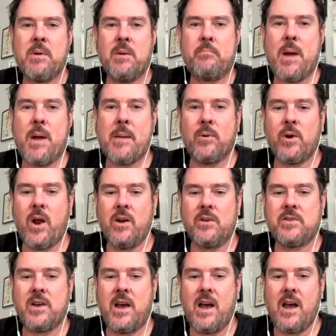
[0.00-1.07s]
But people
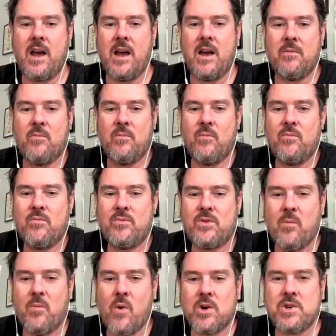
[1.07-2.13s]

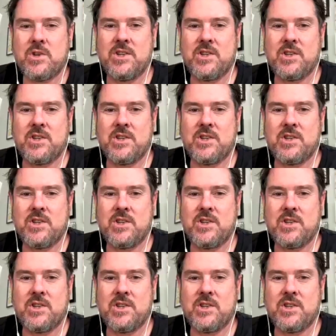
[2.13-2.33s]
don't watch